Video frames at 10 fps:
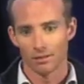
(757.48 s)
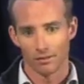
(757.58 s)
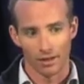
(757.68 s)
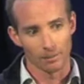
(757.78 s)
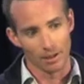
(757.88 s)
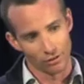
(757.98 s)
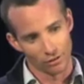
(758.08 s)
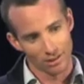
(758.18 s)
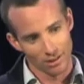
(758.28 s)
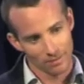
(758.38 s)
developed
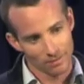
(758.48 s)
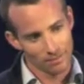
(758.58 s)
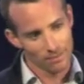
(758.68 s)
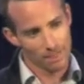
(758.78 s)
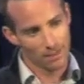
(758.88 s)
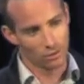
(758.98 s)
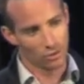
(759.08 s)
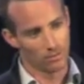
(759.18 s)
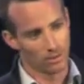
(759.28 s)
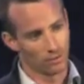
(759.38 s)
countries in
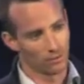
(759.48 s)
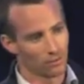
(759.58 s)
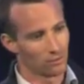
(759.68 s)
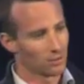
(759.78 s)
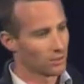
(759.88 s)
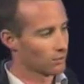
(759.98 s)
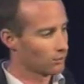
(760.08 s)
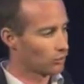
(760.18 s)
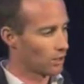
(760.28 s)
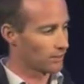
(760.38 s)
terms of
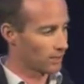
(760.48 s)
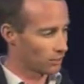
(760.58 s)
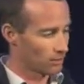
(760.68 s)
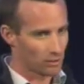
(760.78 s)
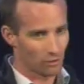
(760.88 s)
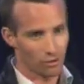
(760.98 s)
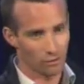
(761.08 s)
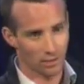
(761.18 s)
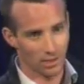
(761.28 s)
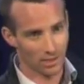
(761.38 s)
driving economic
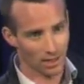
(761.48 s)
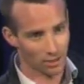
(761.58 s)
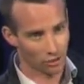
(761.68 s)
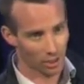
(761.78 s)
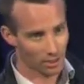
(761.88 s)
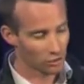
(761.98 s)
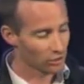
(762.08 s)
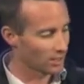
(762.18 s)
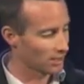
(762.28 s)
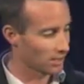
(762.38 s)
growth or sustained
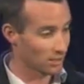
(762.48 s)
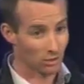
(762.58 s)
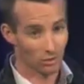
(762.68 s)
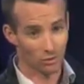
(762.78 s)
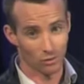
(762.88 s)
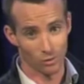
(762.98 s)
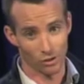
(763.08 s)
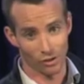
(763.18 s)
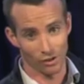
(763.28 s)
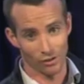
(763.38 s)
change, and it doesn't
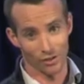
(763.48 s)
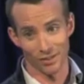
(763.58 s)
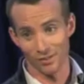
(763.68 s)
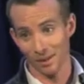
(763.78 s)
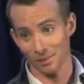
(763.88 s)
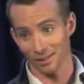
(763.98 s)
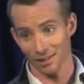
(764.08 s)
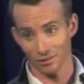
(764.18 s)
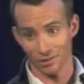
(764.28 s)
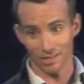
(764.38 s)
work either in developing
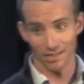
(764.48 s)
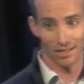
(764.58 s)
countries.